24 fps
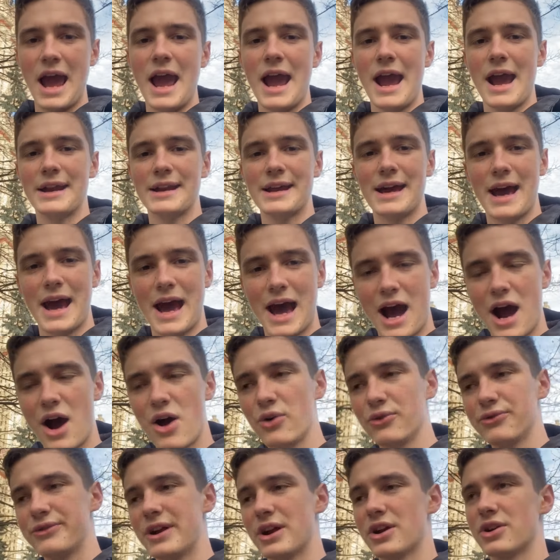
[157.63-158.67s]
and
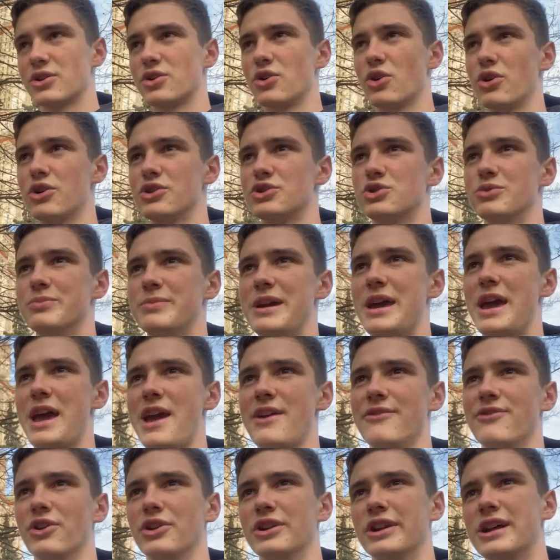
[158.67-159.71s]
how they're going to
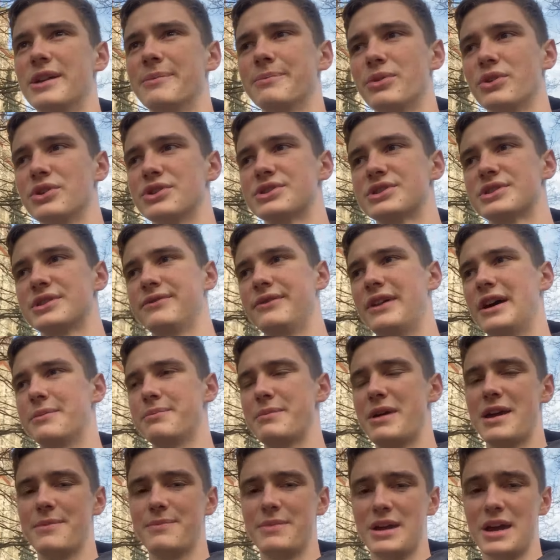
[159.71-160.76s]
behave on inputs that
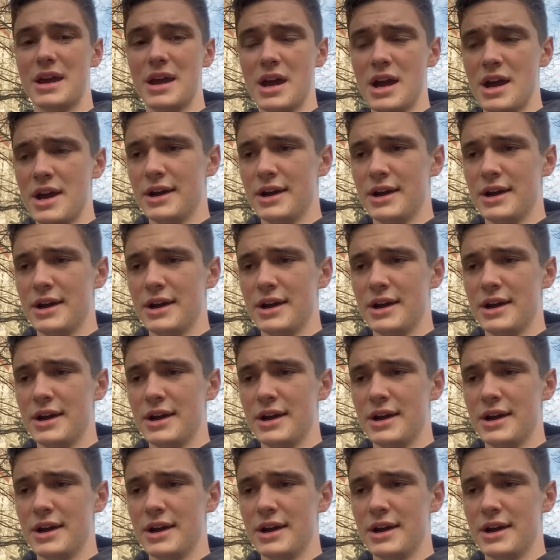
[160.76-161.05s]
maybe